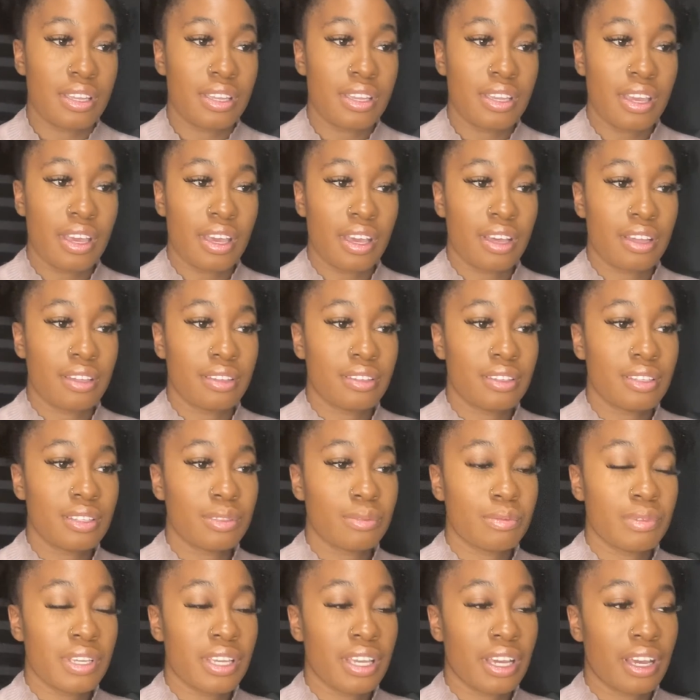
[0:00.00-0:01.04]
yeah, this
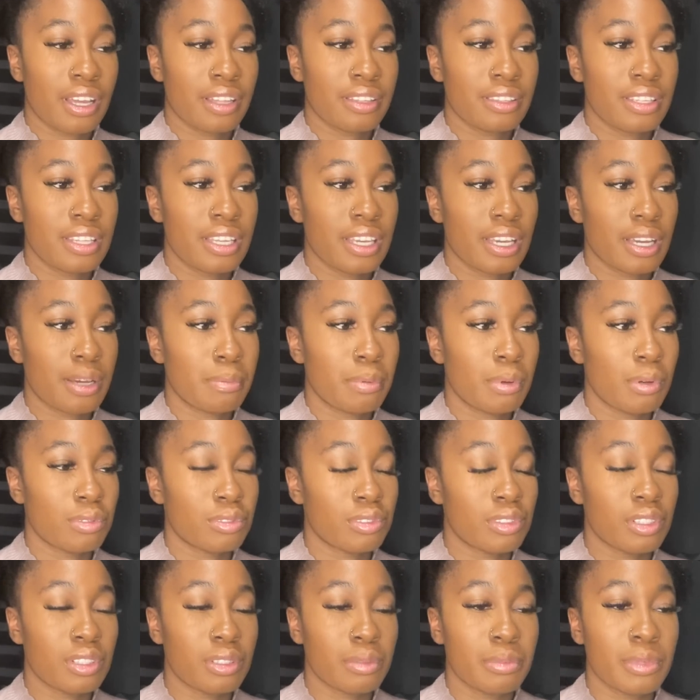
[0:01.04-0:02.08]
week I think I
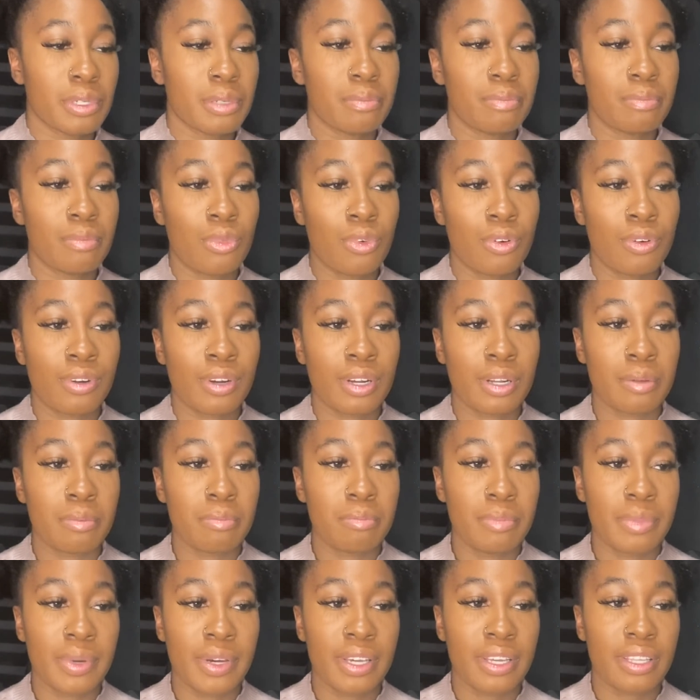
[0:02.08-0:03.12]
post a little bit more,
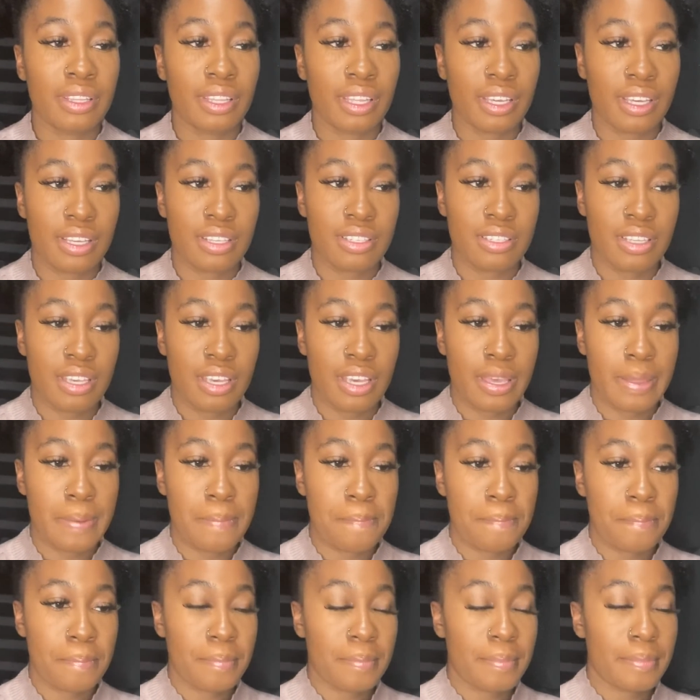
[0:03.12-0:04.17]
but like I said,
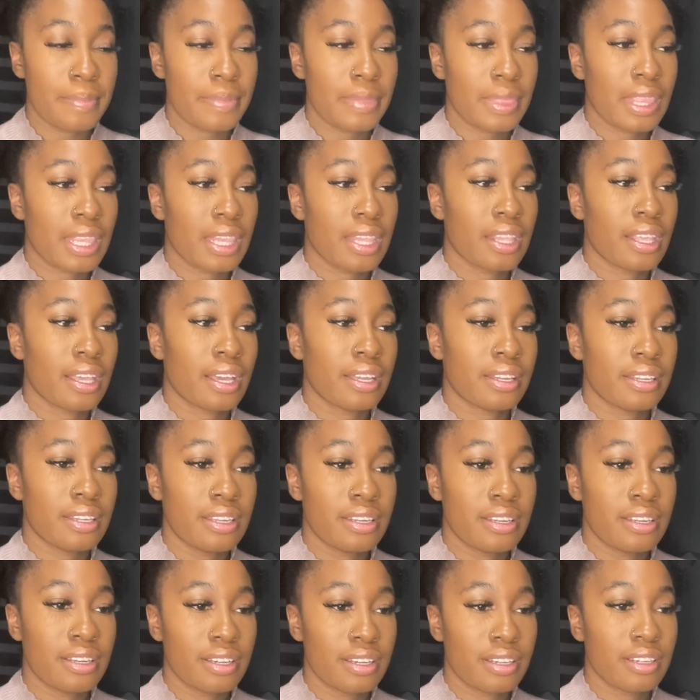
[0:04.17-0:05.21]
I
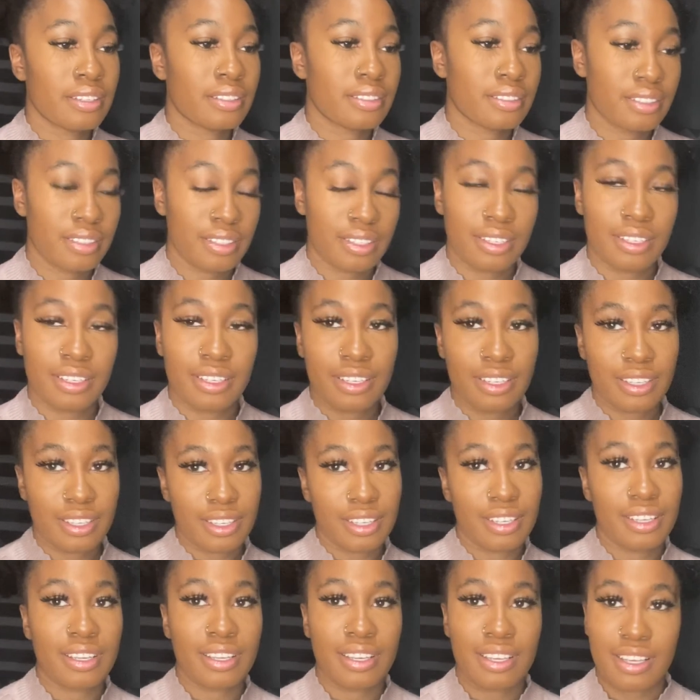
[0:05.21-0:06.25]
need to
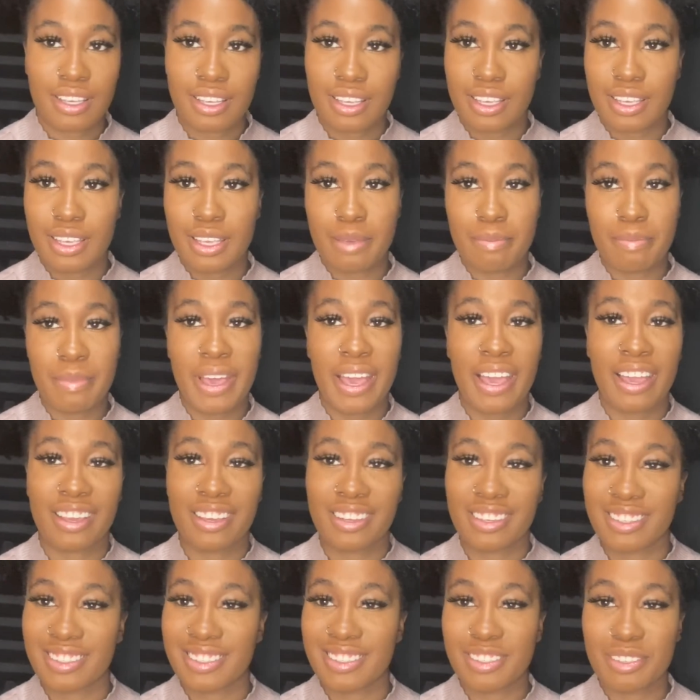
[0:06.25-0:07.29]
get back
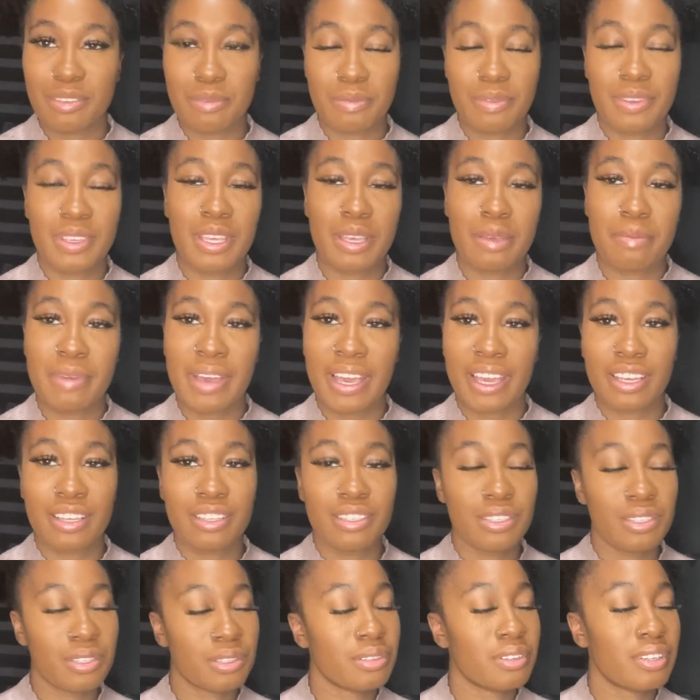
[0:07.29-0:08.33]

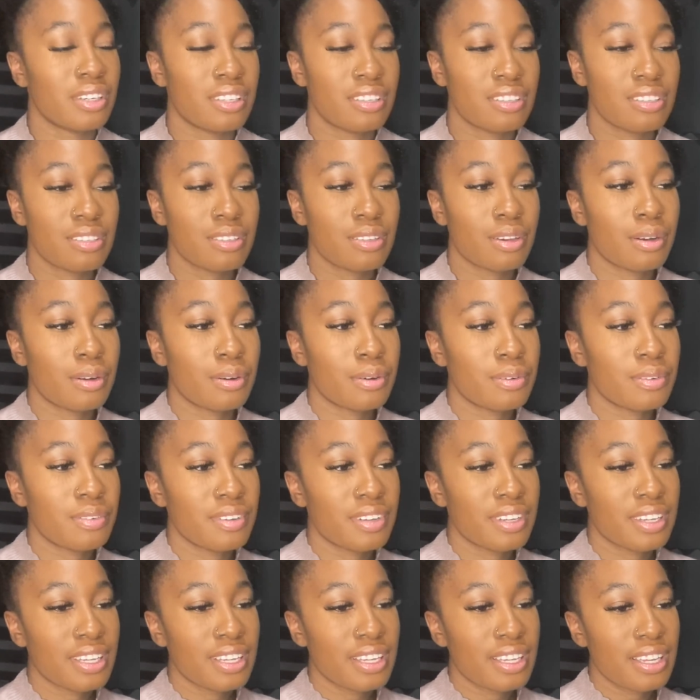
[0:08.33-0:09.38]
into it. So
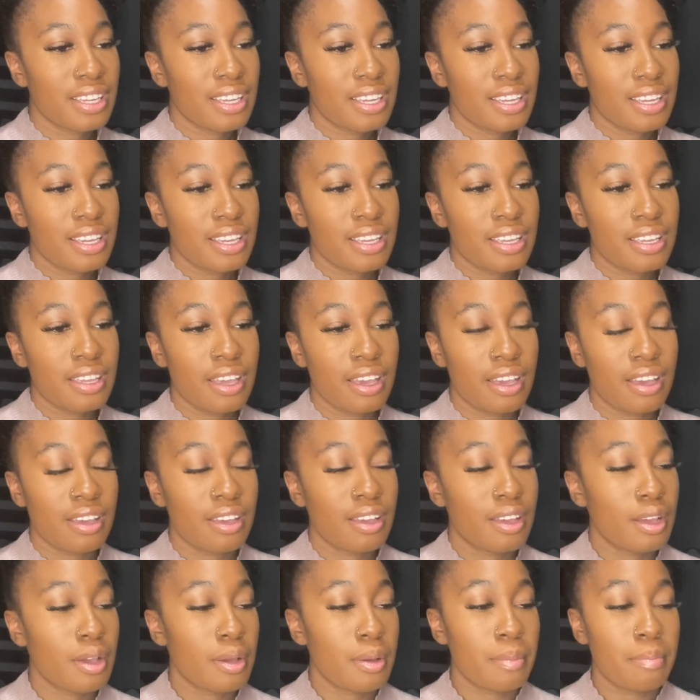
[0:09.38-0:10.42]
yeah,
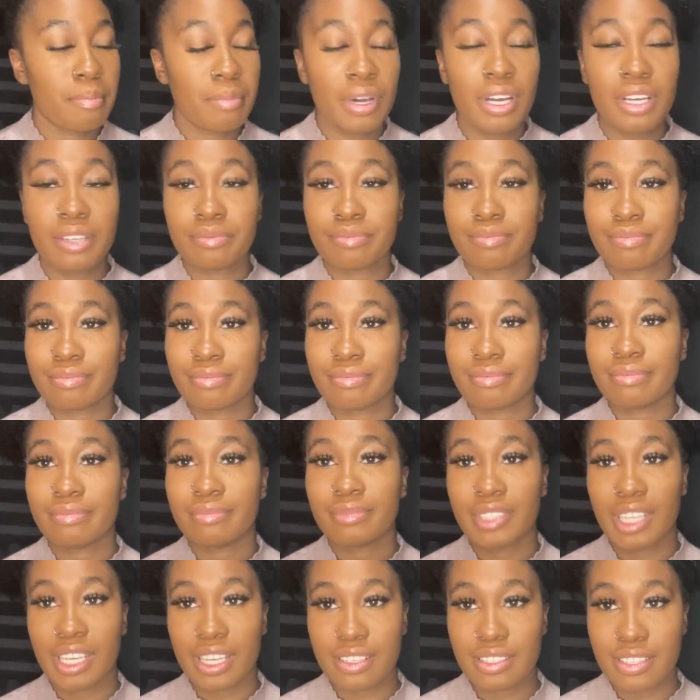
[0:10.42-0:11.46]
but
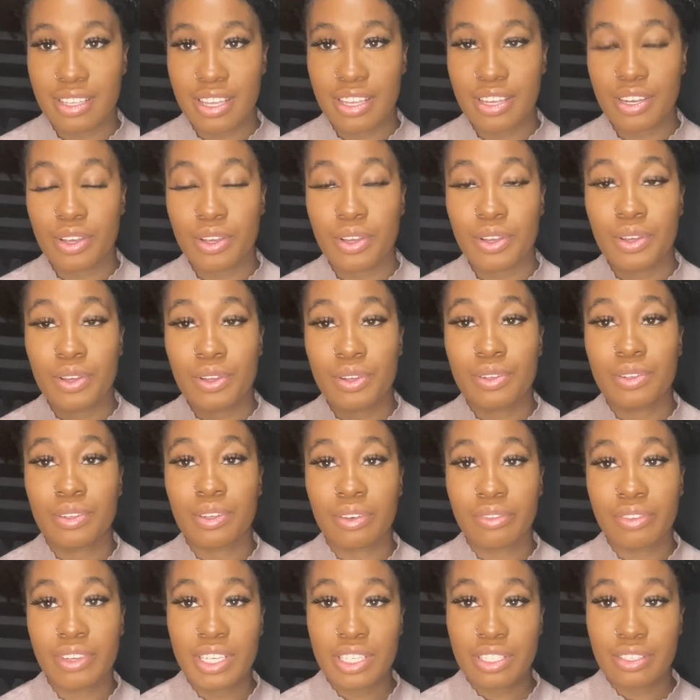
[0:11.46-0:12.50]
like I said, don't
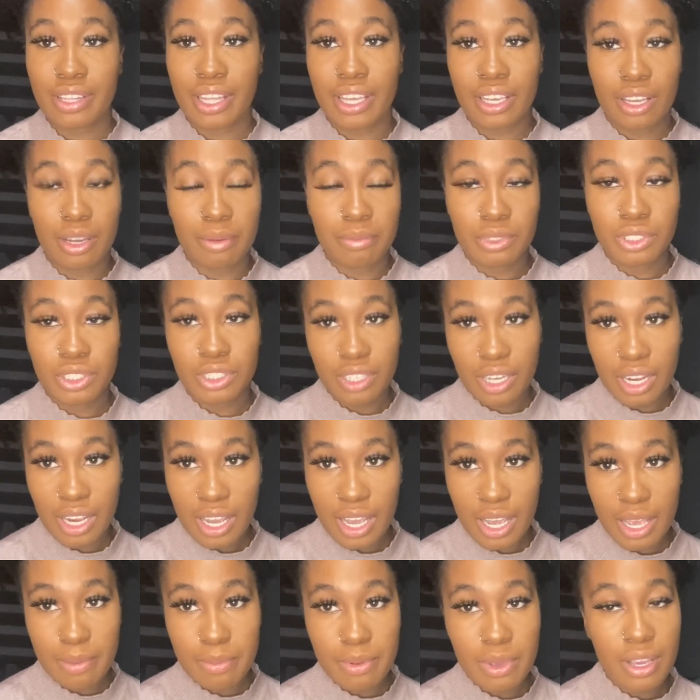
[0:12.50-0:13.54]
forget to like, comment,
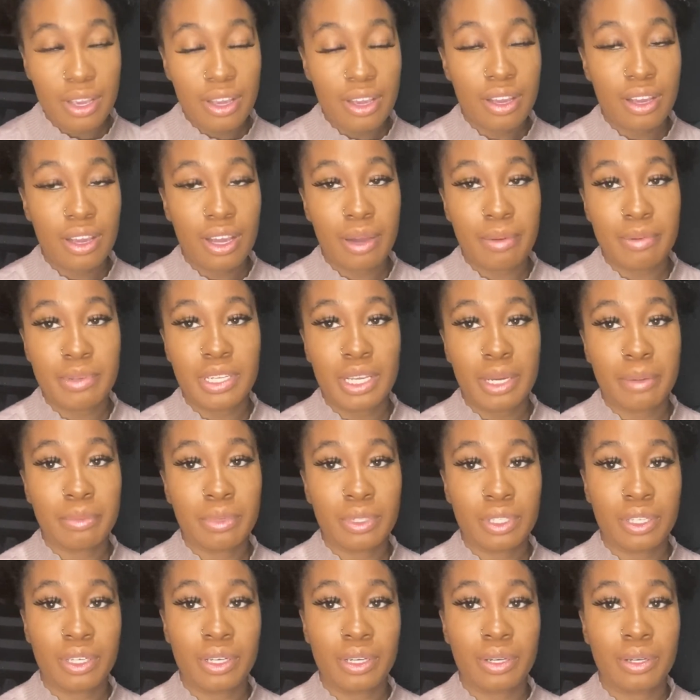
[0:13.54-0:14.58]
subscribe. Comment down
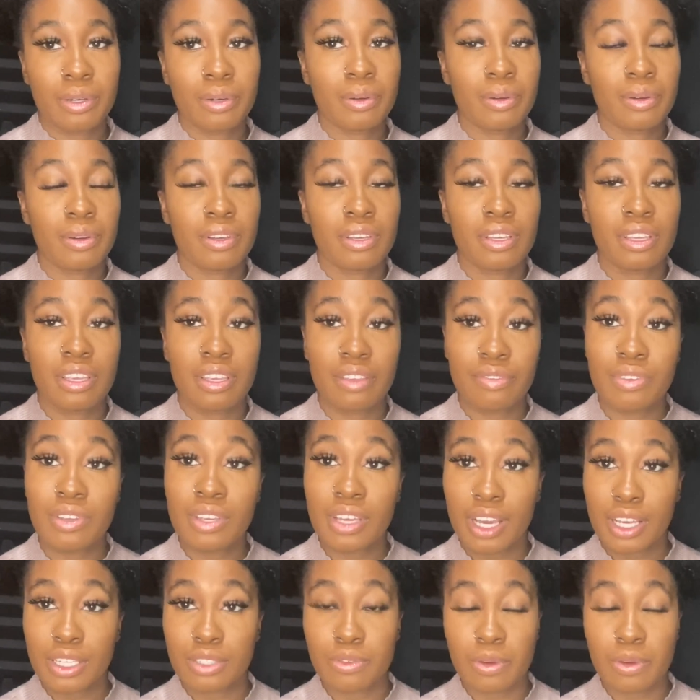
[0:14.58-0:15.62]
below if you guys